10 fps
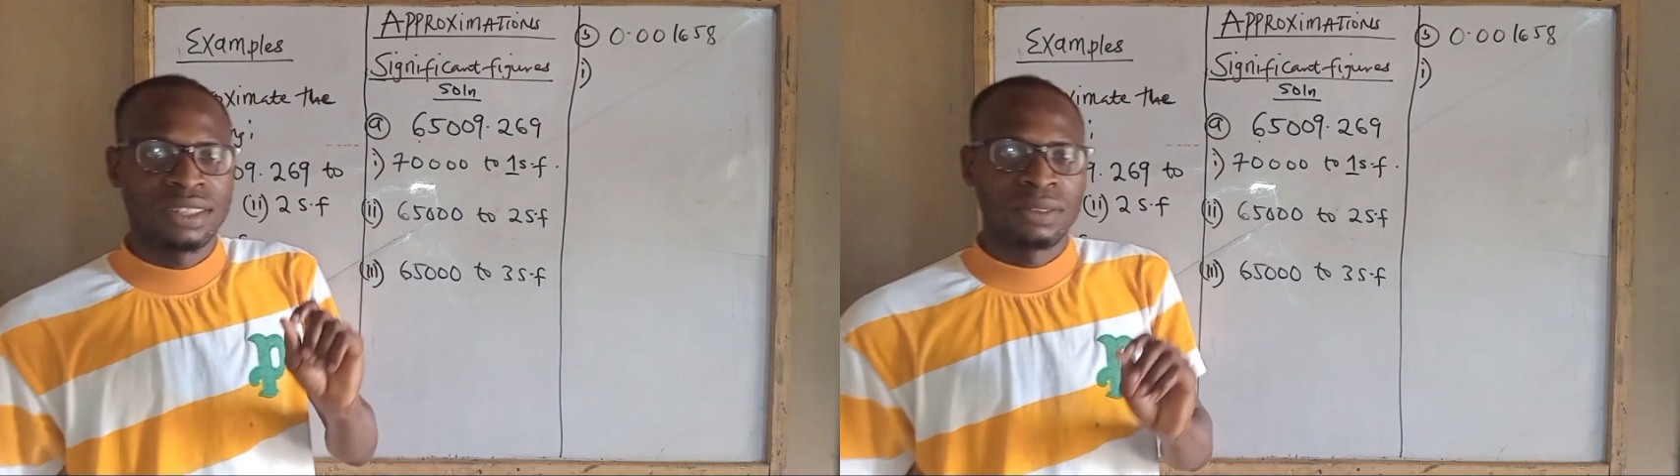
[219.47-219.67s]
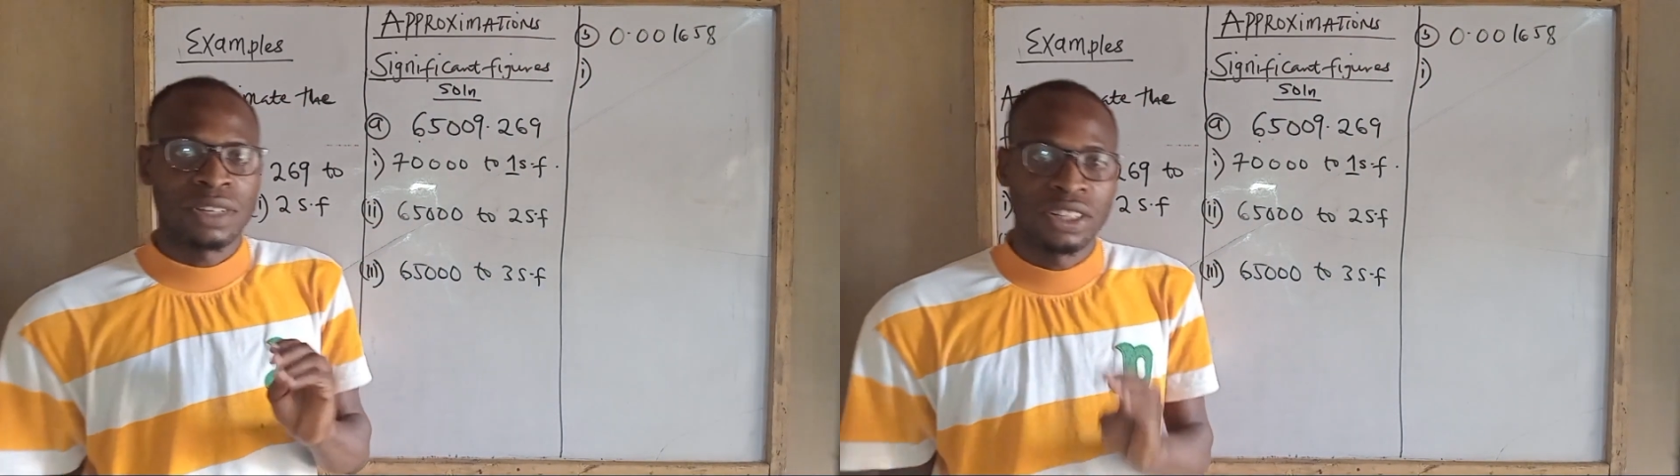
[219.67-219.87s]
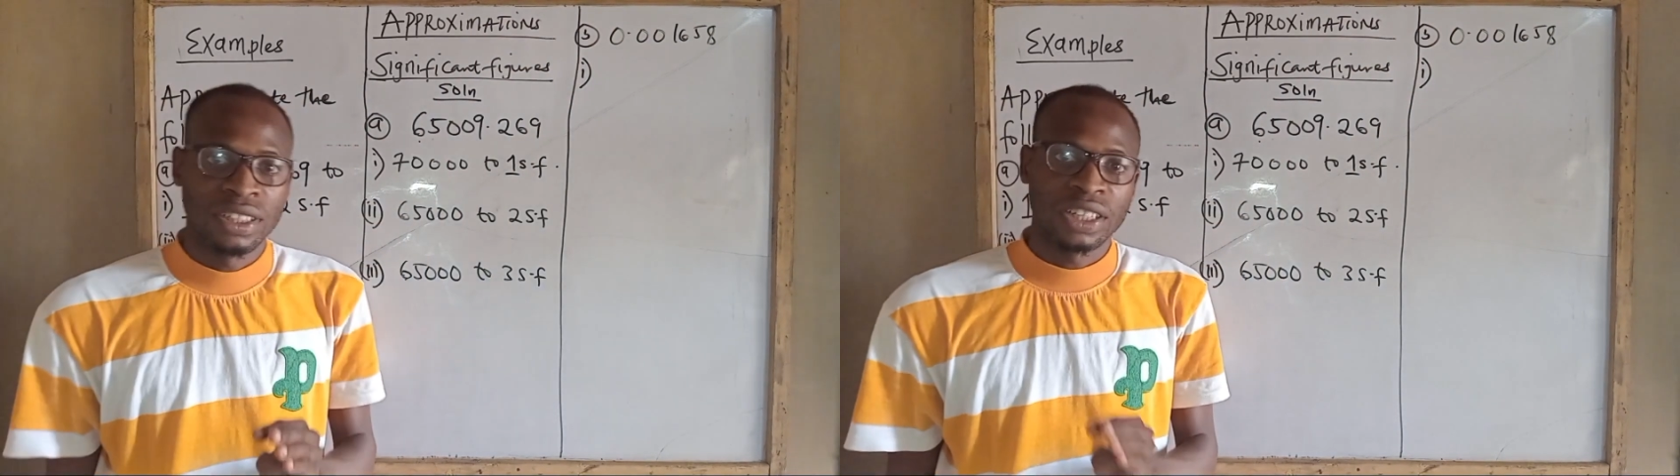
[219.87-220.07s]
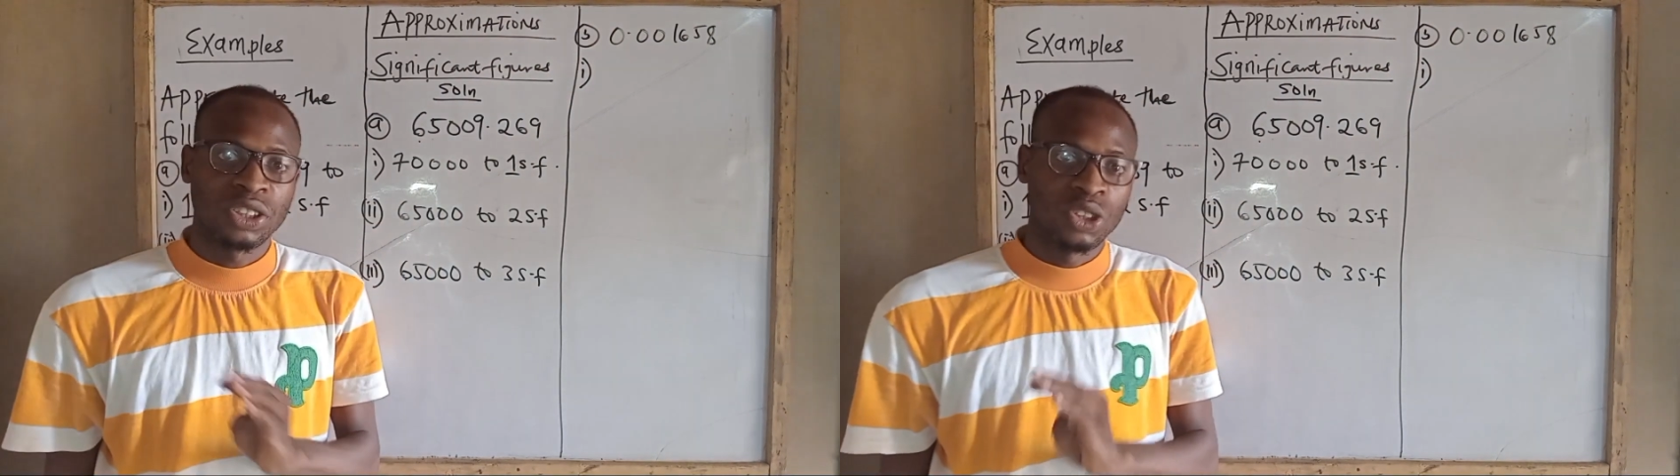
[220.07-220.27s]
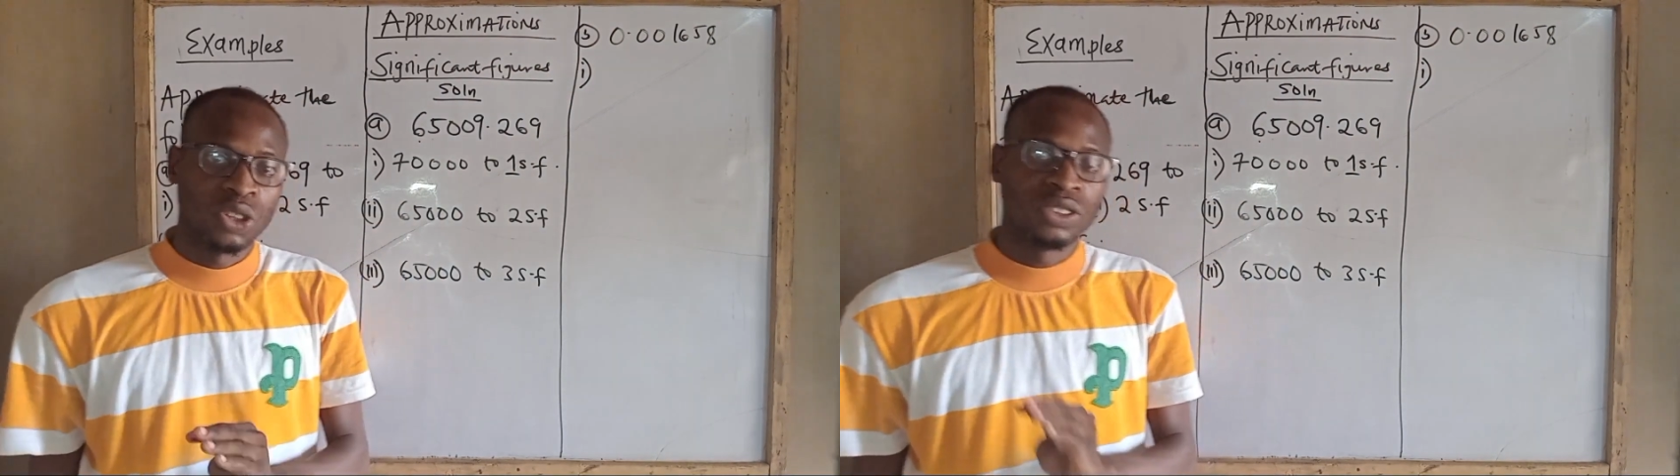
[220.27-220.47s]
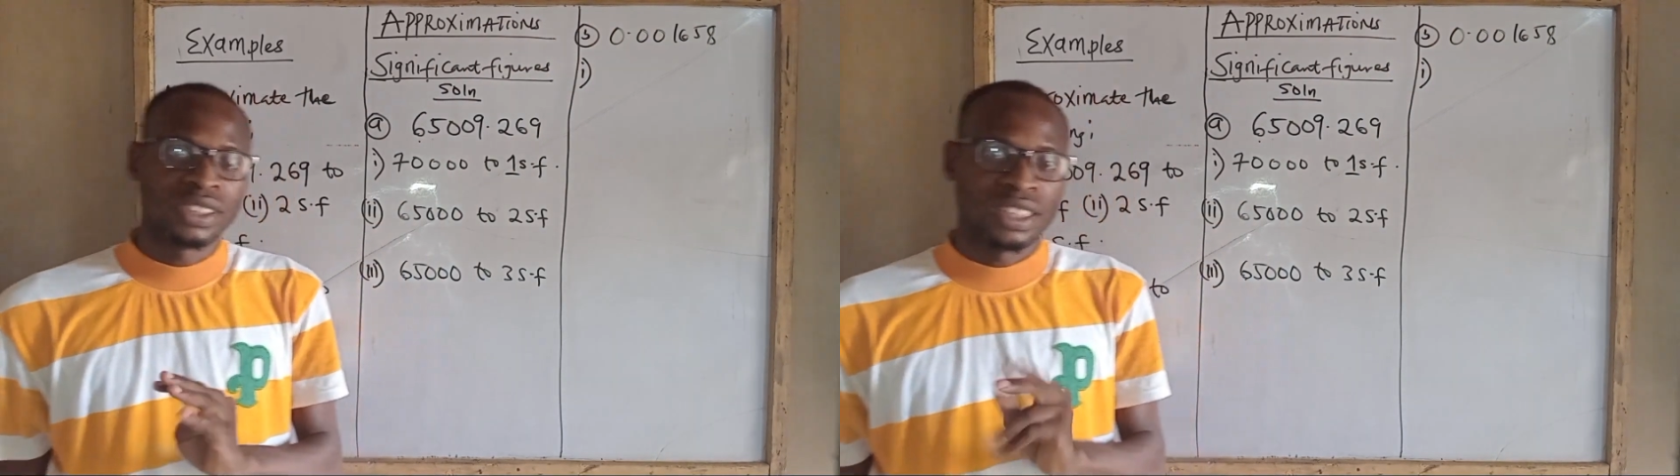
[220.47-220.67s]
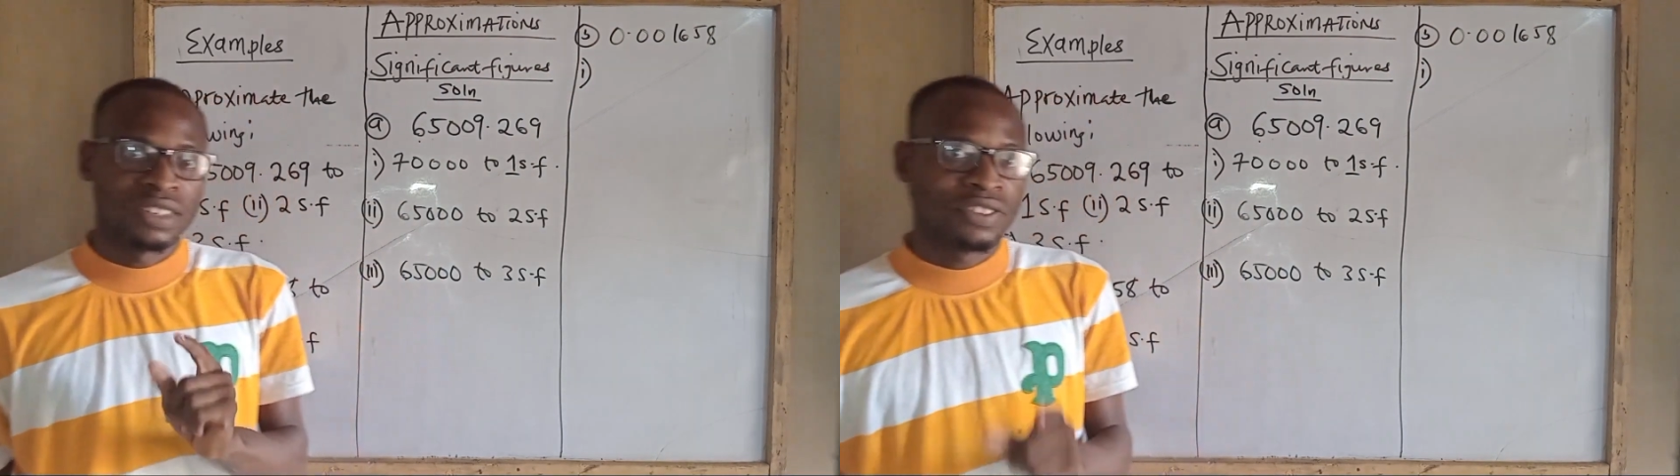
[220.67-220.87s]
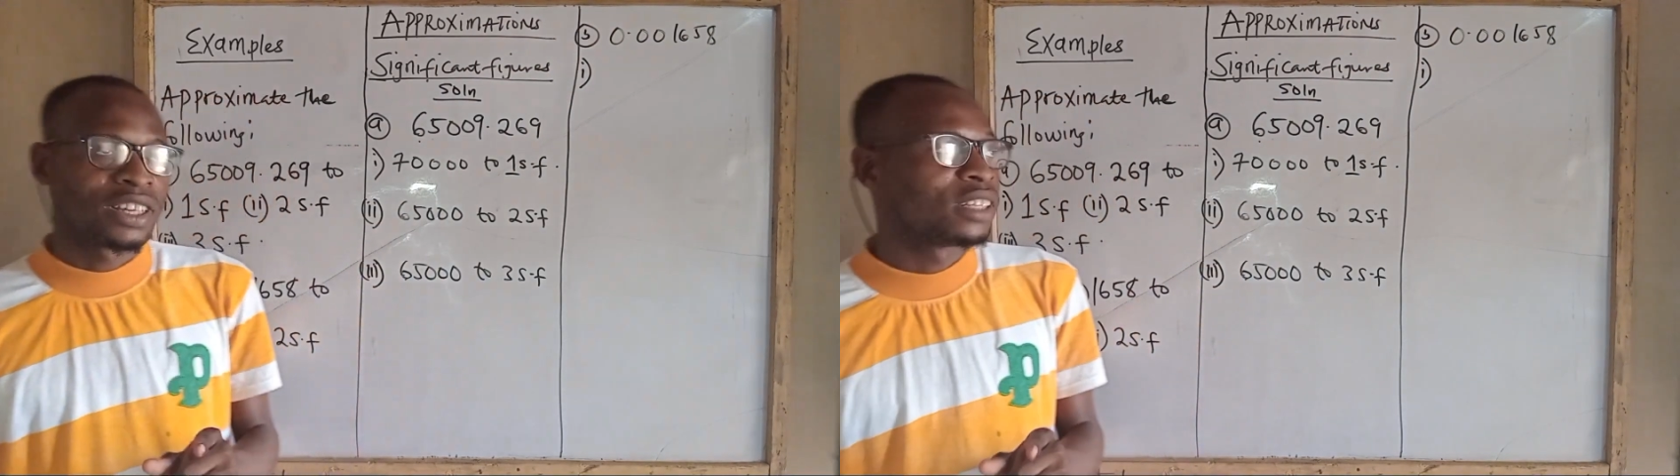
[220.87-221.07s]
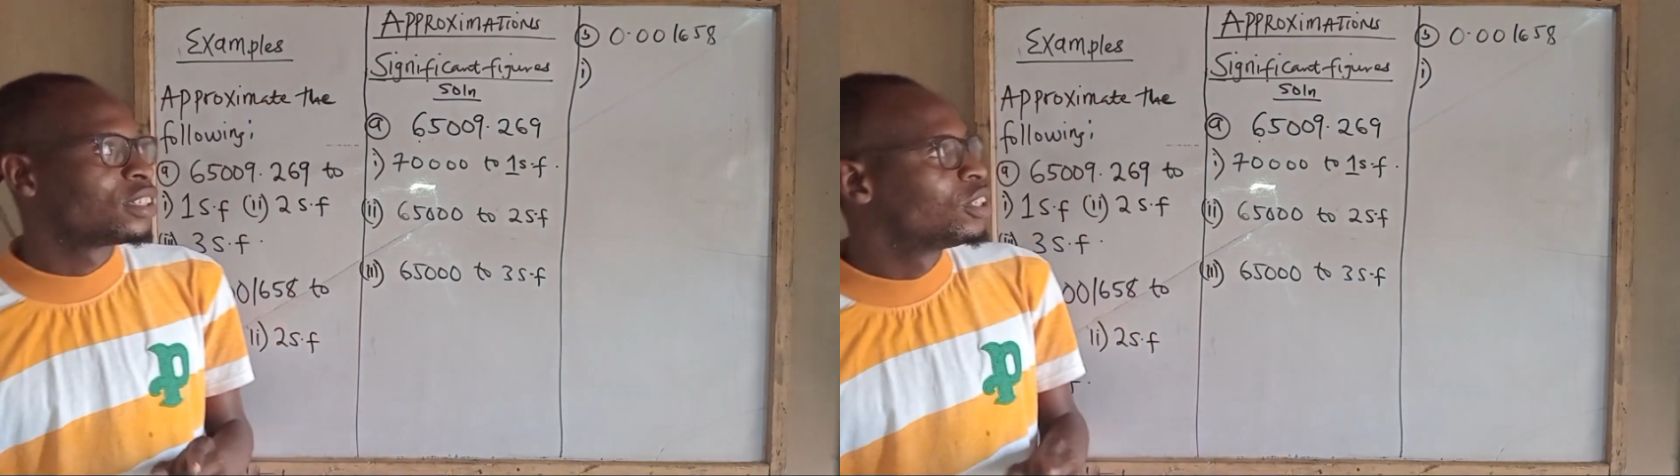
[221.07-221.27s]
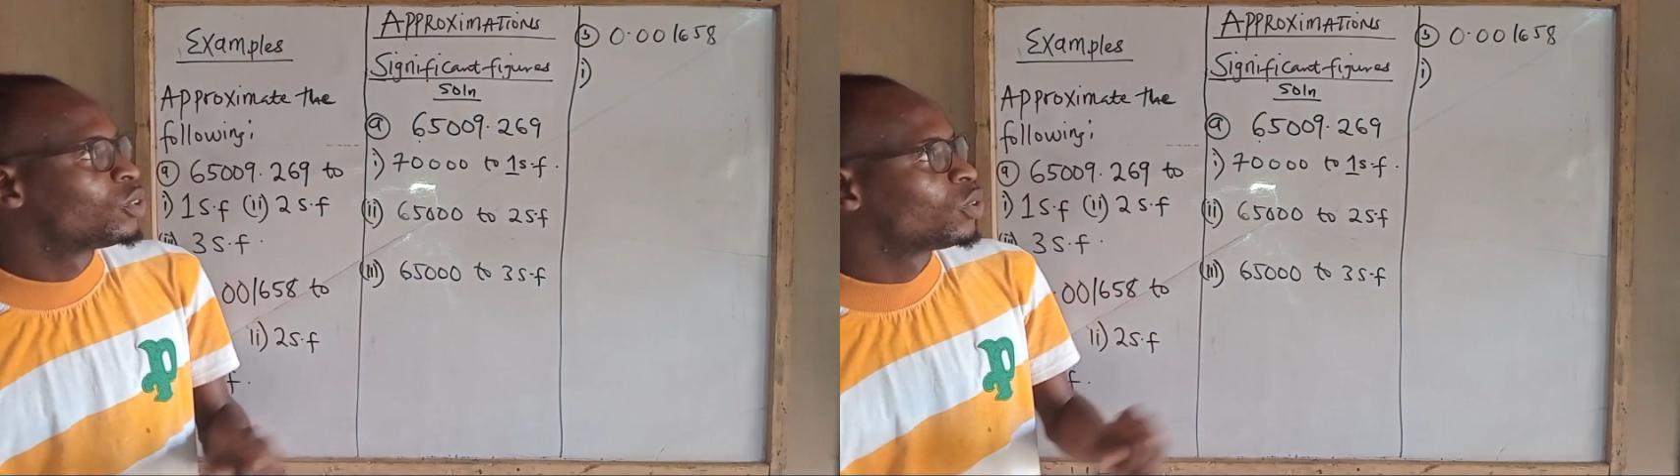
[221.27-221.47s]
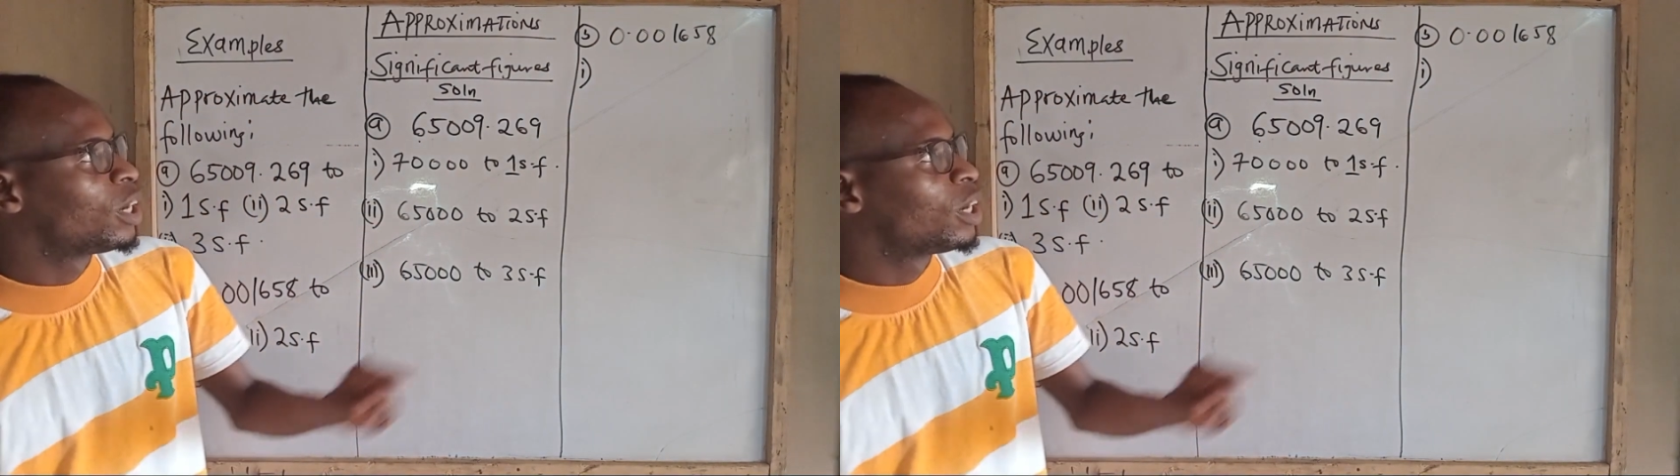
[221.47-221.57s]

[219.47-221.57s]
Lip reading: Counted as non-significant. So that